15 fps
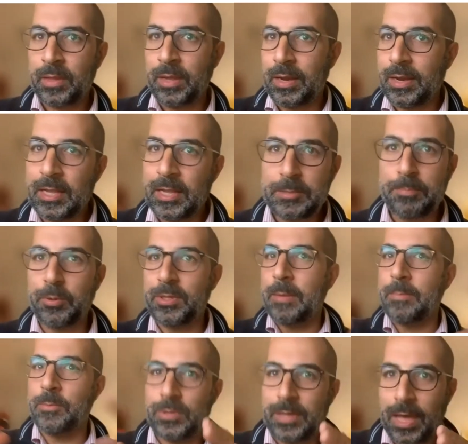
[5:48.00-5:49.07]
Let's put them
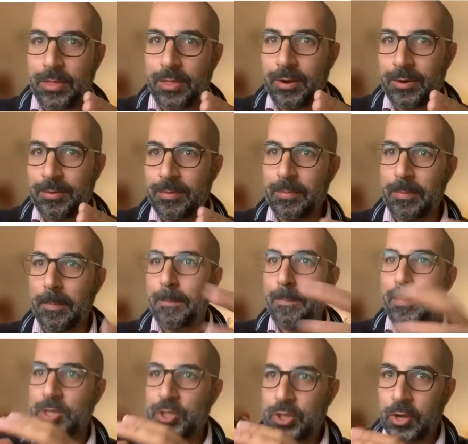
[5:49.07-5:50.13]
together,
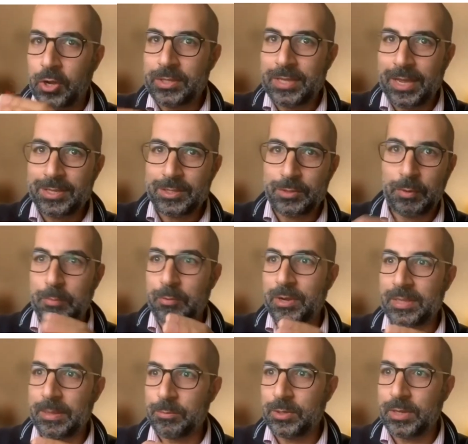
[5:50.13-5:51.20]
pitch contest, we'll bring
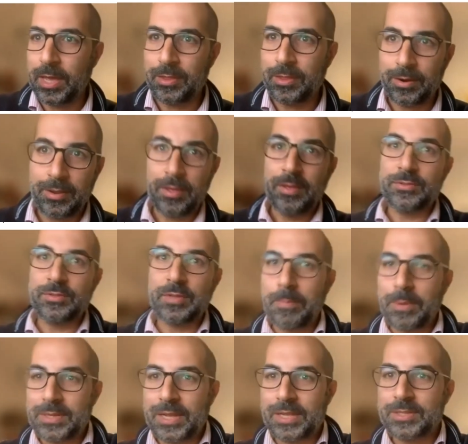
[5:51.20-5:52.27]
them together.
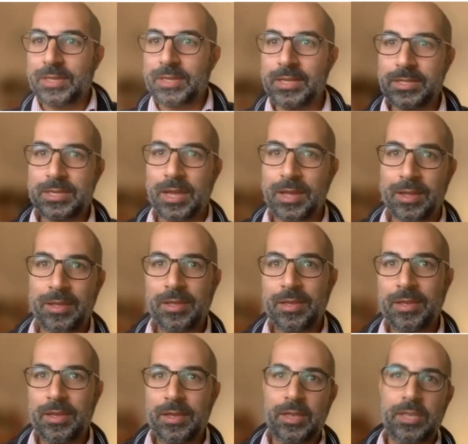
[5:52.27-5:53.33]
Somebody else in India,
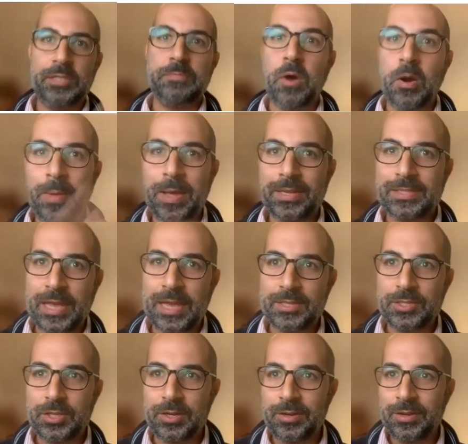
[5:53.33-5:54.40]
his mom had
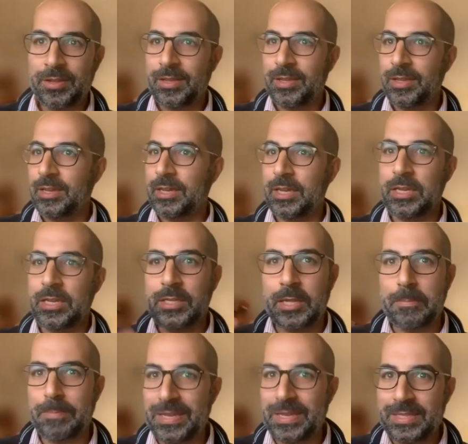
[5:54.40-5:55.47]
cancer. He
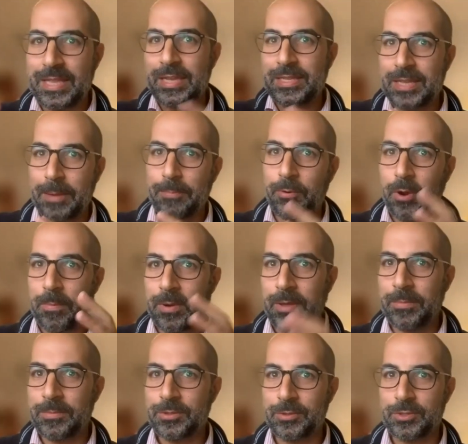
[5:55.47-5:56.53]
needed big data
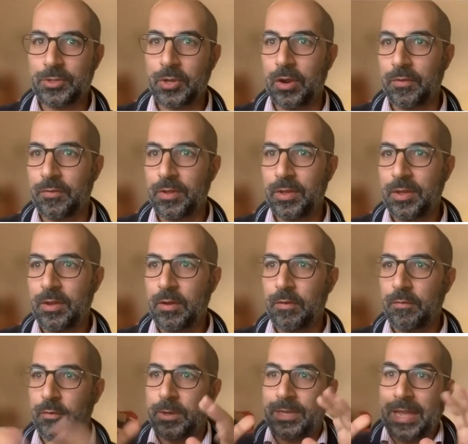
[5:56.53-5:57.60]
problems to solve
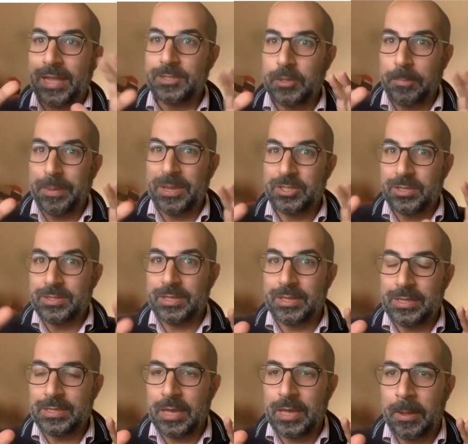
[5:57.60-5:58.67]
for cancer patients in
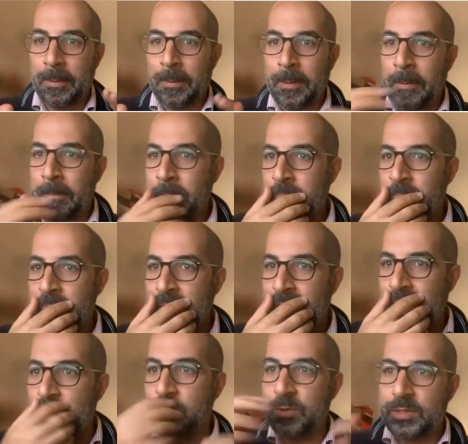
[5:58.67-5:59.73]
India.
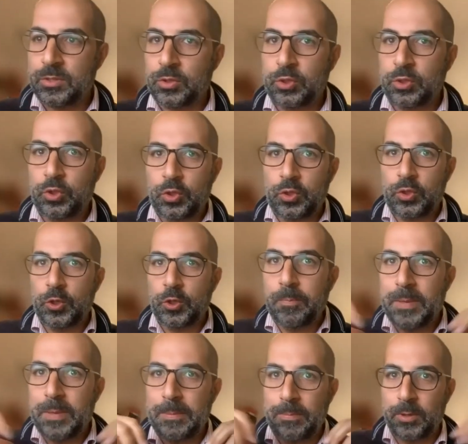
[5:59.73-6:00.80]
And with two
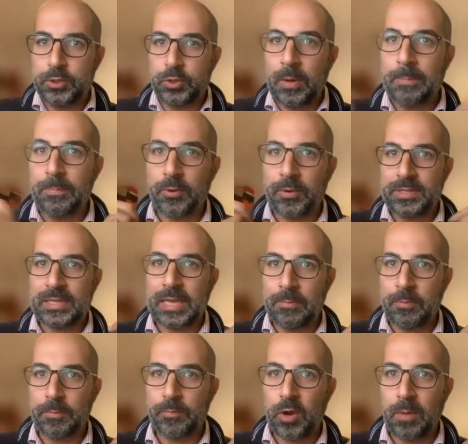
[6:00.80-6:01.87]
people, two employees came
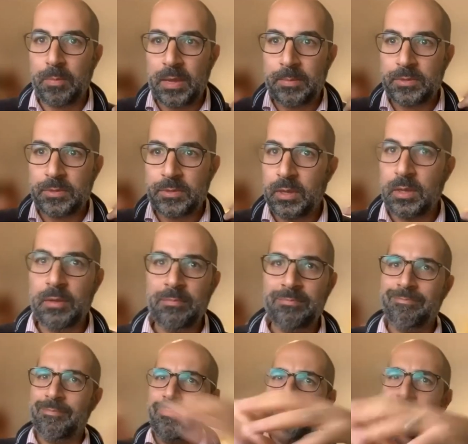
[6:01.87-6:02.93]
with problems.
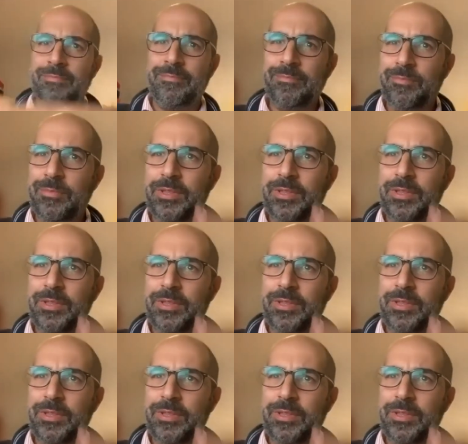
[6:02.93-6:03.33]
We